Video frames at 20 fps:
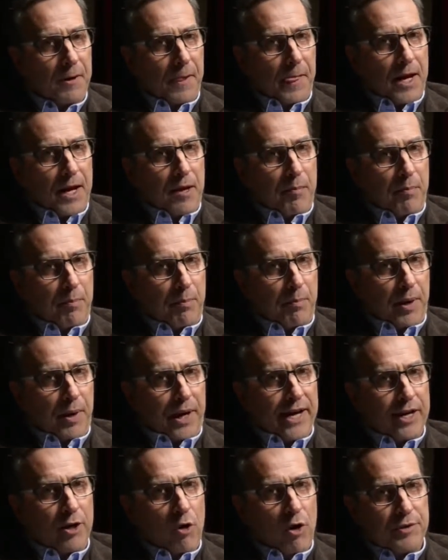But I
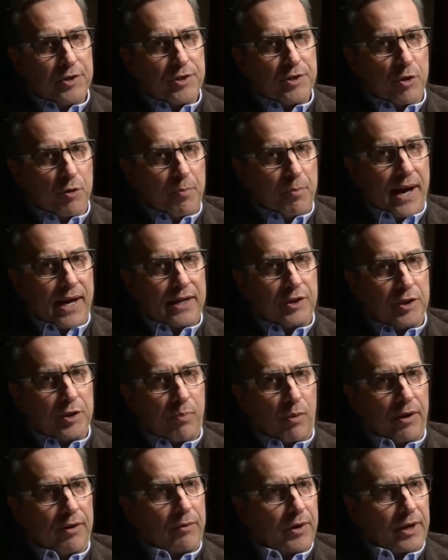always go back to the point what
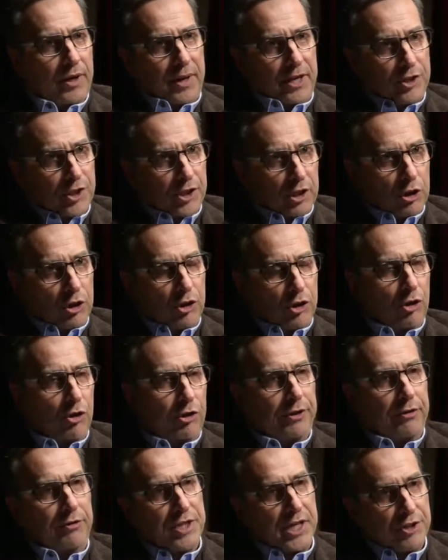I mentioned a little earlier,
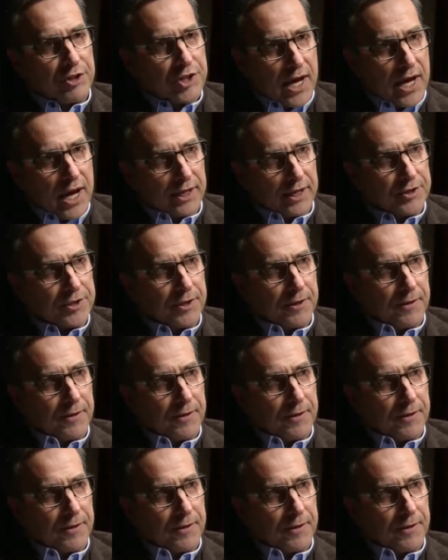Teen Challenge,